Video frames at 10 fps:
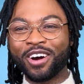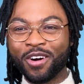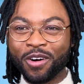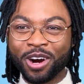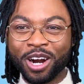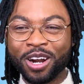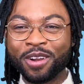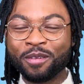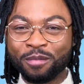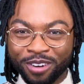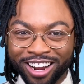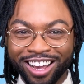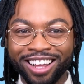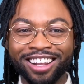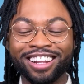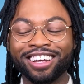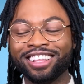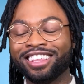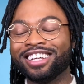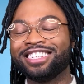Cornbread,
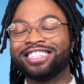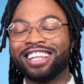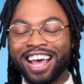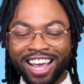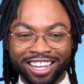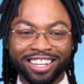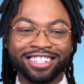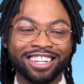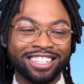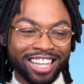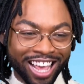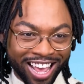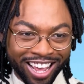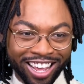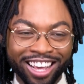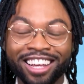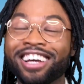the snack, jeté.